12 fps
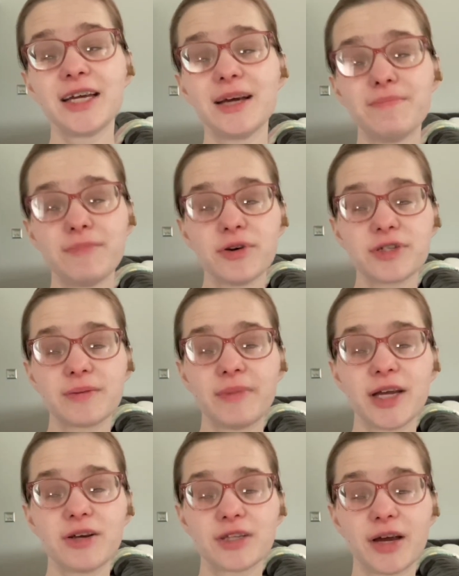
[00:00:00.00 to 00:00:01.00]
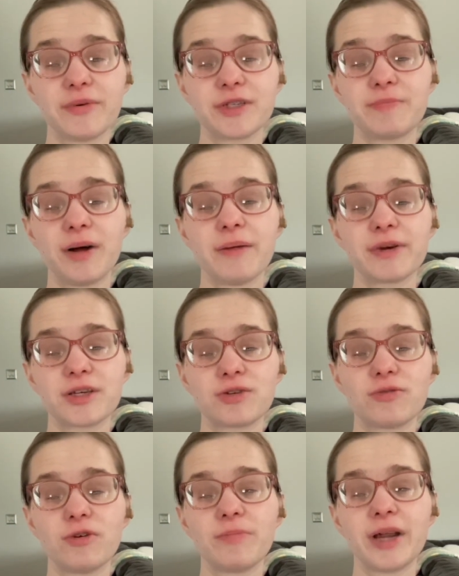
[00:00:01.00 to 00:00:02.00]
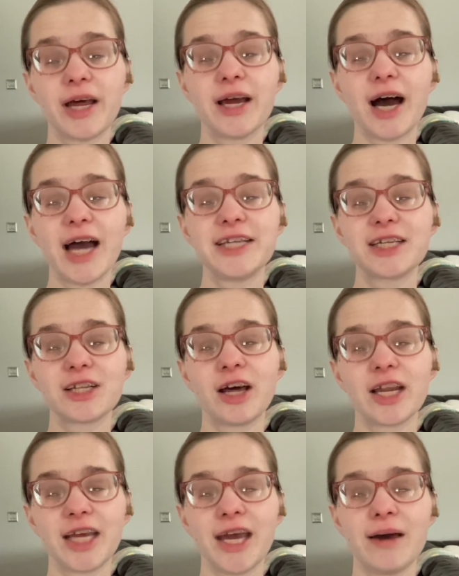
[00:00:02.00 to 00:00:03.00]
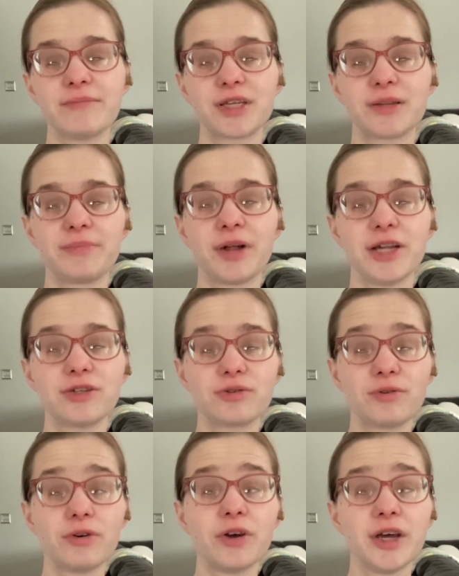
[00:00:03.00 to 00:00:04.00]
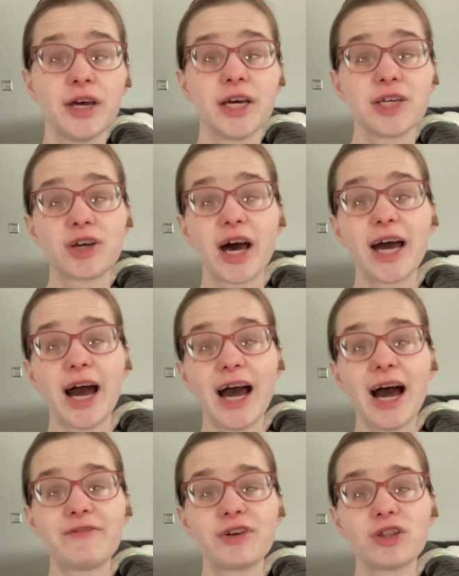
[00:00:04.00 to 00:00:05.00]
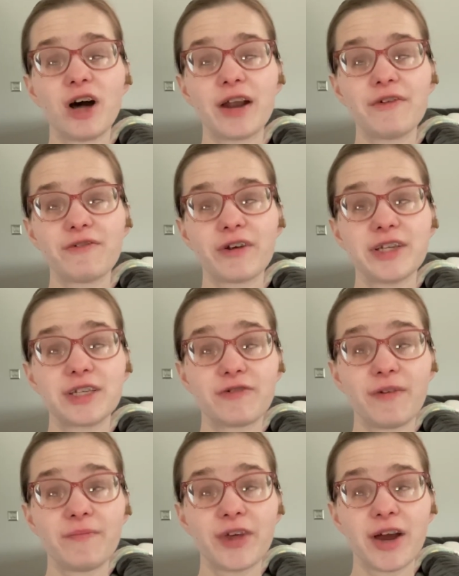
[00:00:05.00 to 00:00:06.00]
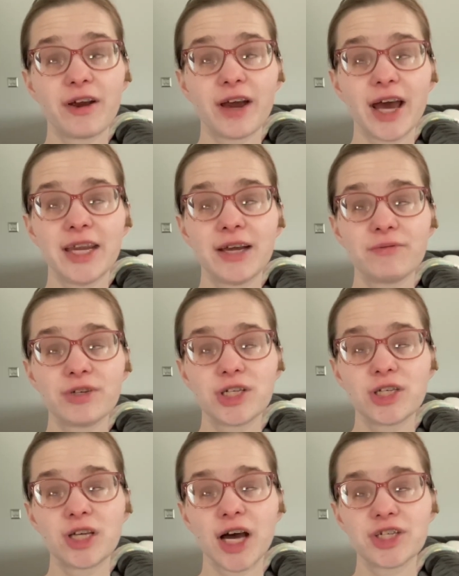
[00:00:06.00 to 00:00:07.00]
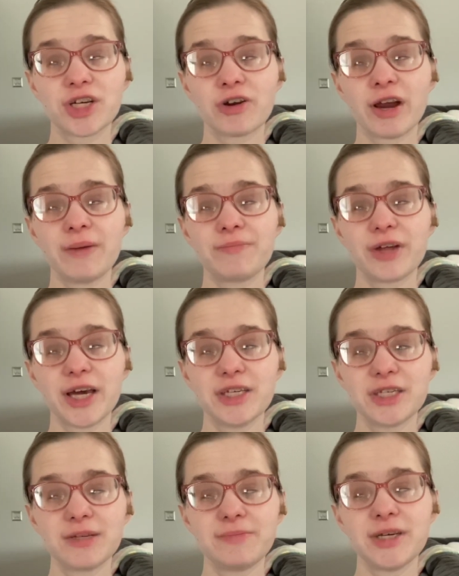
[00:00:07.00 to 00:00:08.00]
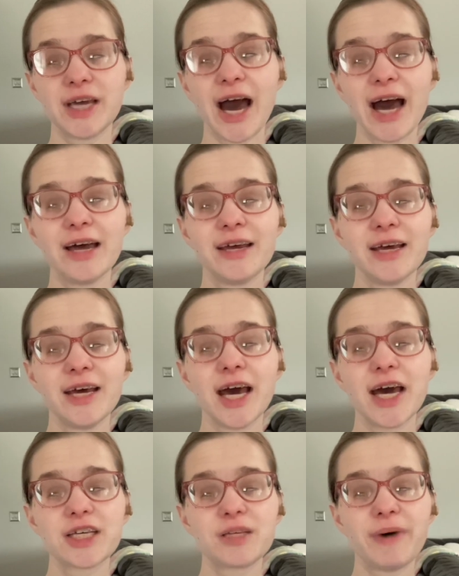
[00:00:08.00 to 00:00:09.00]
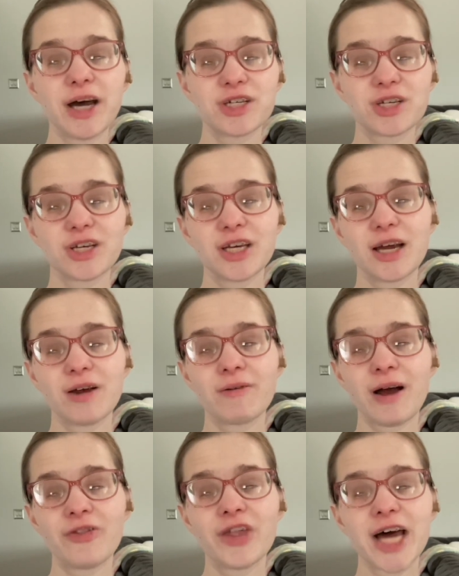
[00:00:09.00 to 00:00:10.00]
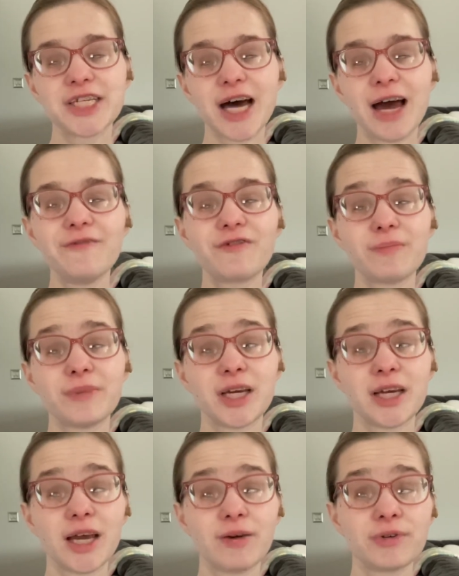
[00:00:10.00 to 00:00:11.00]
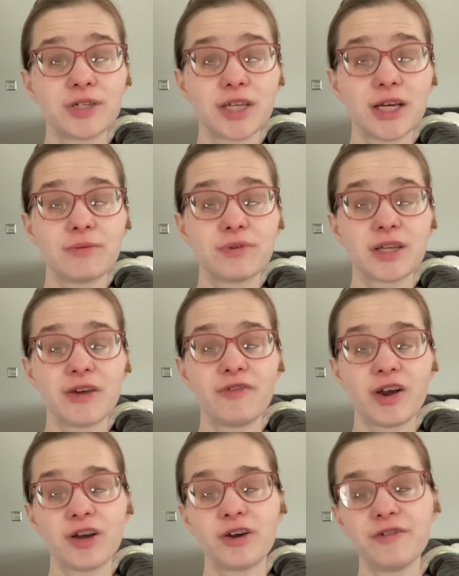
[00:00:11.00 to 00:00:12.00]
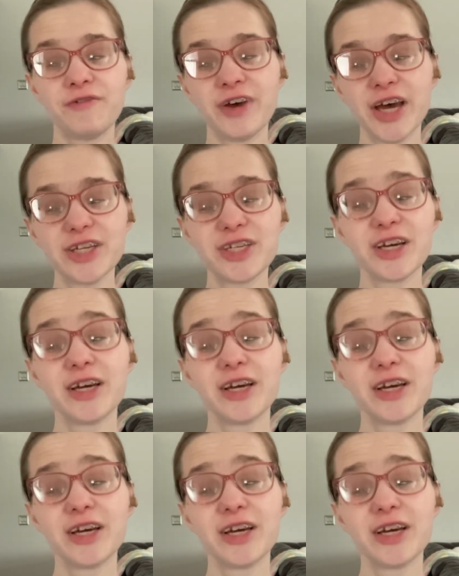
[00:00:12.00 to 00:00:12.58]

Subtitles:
most of my years I went to public school, but I did a lot of camps at the blind school. So I have a lot of friends from there, and it was such a great place to be at, especially around that time for me. It was a very good fit.